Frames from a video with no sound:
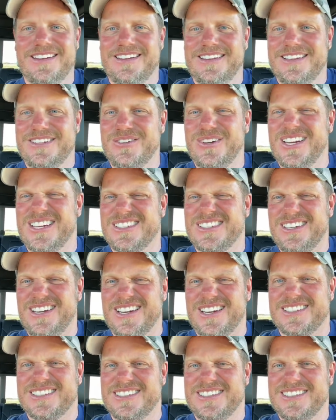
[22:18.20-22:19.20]
this really
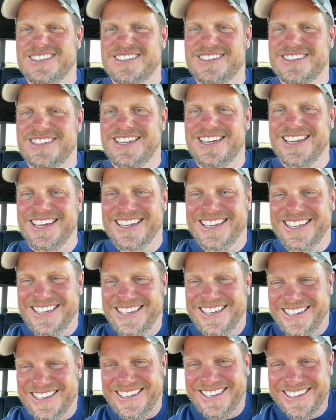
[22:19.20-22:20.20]
sucks.
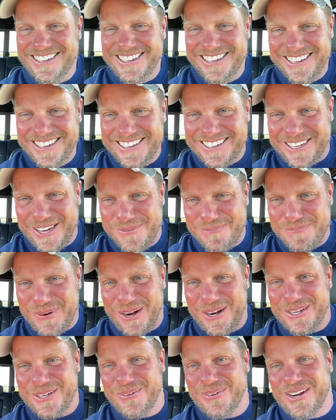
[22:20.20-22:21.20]

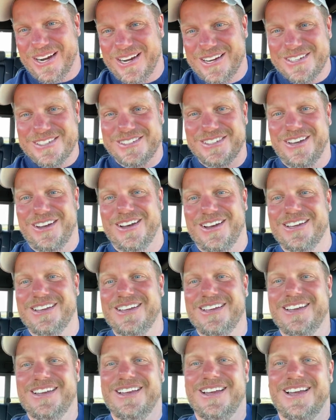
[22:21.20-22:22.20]
Compared to what I just saw.
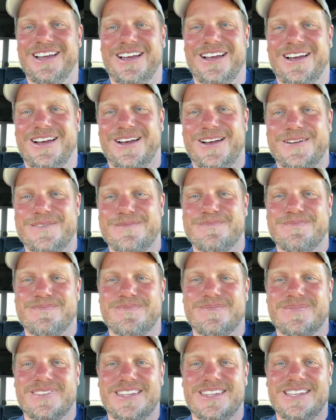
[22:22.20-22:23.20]
Um,
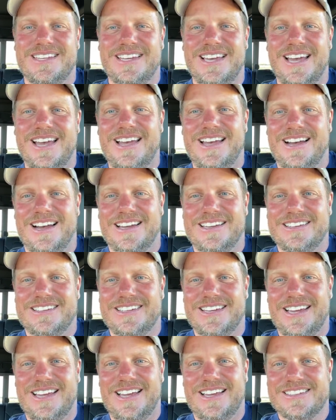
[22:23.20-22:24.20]
yeah,
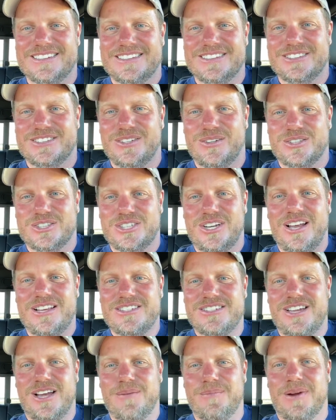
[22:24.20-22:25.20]
yeah. So Sean
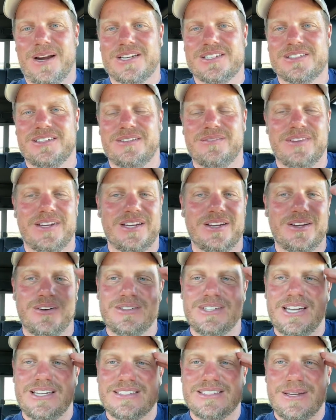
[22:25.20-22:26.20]
saw Mark's video,
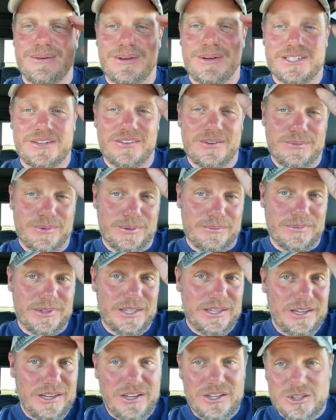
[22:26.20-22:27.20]
didn't say much of it, but
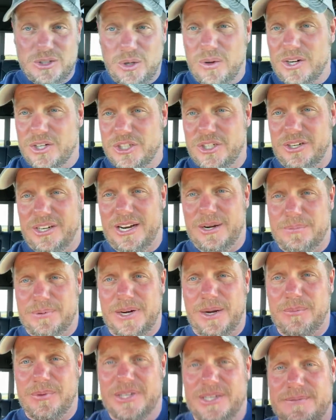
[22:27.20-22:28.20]
Toyota sure had a
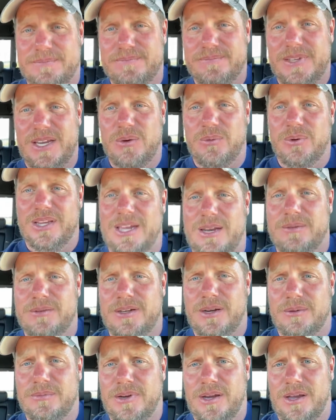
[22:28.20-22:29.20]
problem with it. They really had
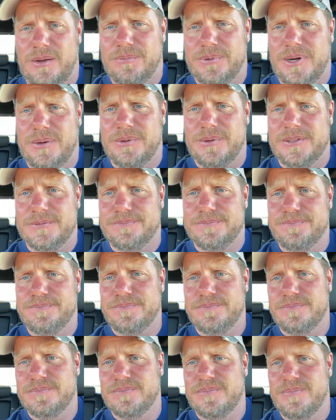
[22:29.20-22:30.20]
a problem with
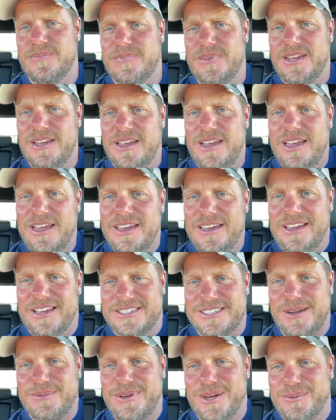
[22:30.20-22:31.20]
it. Yeah,
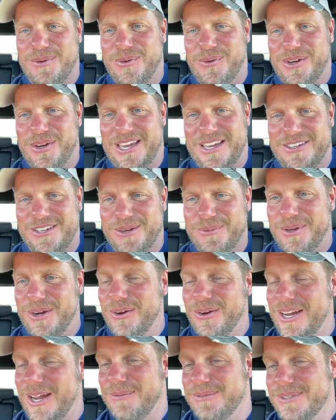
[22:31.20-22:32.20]
stop talking about what you can't talk about.
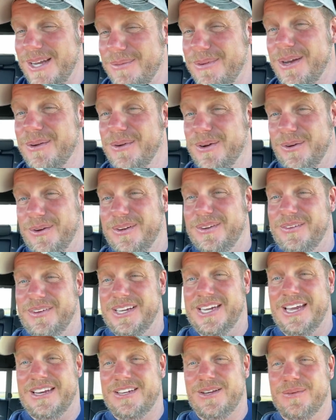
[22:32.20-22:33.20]
Okay, I'm stop talking about what I
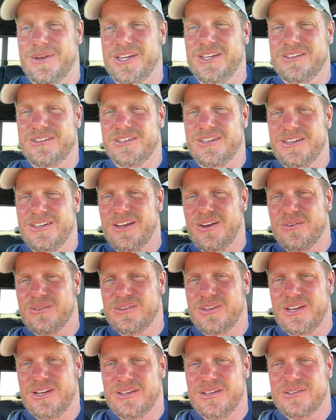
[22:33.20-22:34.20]
can't talk about. Now,
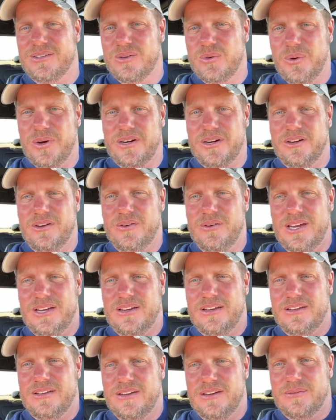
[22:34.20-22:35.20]
uh, Queer, you had
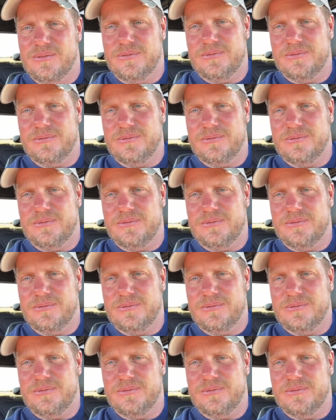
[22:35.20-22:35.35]
a, a